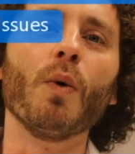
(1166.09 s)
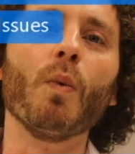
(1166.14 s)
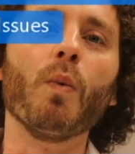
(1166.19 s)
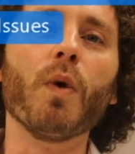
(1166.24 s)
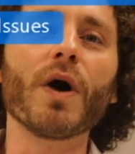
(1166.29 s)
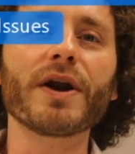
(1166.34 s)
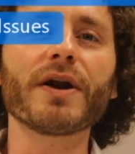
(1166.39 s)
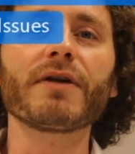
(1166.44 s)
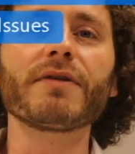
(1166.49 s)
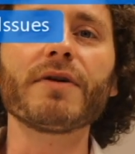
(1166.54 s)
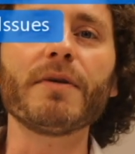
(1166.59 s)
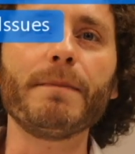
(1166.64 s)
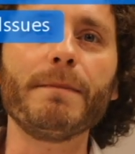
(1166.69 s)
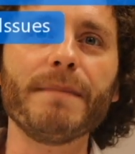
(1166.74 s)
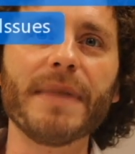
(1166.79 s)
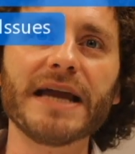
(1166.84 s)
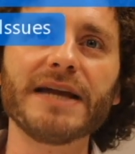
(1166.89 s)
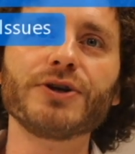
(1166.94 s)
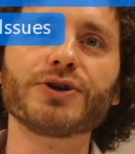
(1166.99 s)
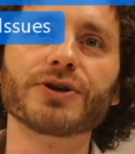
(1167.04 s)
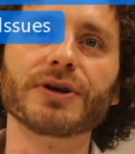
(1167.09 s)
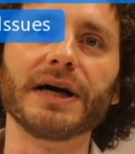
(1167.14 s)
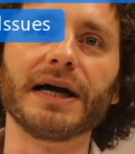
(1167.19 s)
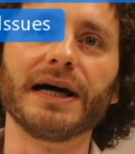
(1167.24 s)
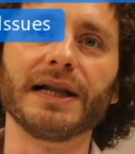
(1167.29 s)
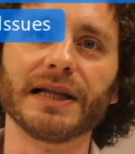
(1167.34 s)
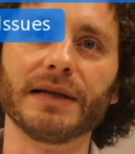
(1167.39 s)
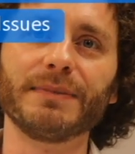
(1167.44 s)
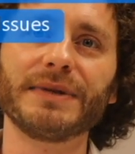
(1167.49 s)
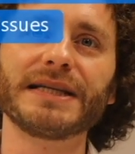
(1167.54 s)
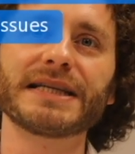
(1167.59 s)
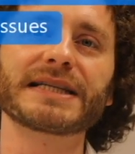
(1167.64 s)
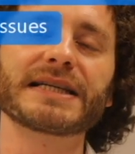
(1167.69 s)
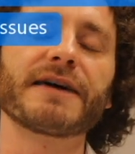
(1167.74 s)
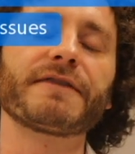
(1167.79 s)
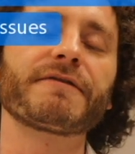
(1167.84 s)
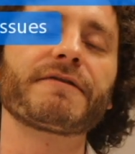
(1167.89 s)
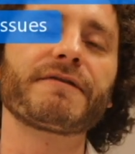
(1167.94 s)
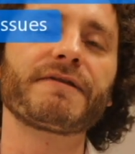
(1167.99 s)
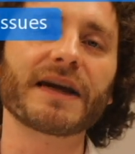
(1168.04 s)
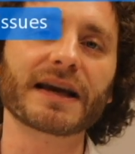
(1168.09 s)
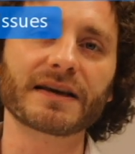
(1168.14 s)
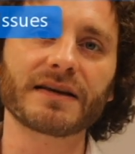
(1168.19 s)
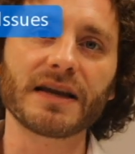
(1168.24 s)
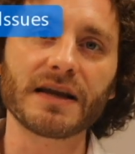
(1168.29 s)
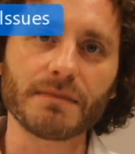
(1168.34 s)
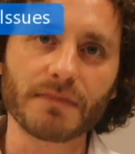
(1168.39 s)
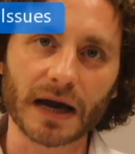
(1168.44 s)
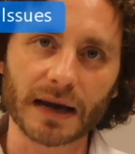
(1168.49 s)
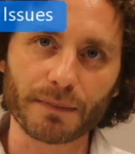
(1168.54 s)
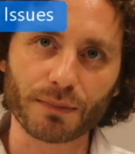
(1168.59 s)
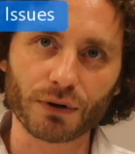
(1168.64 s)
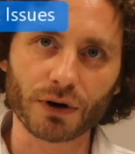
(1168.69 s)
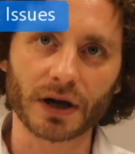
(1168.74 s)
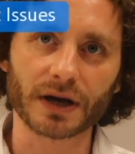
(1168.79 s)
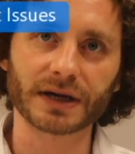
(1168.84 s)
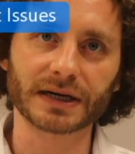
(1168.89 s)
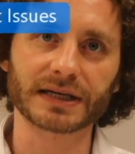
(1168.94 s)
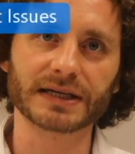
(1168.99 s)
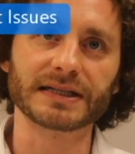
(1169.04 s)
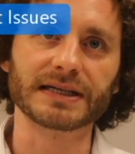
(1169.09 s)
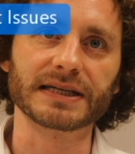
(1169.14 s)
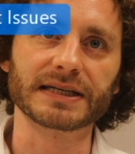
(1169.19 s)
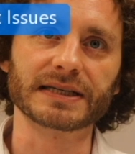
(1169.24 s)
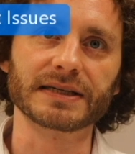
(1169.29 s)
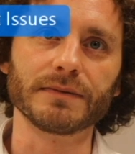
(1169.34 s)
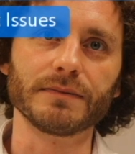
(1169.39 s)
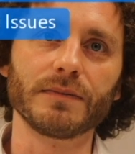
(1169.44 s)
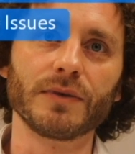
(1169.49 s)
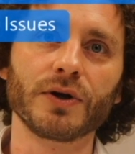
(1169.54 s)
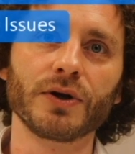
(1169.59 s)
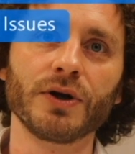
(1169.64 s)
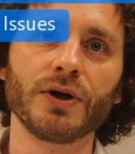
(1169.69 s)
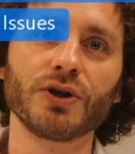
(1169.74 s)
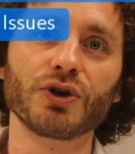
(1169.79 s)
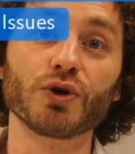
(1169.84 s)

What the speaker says: what are the major elements affecting my product system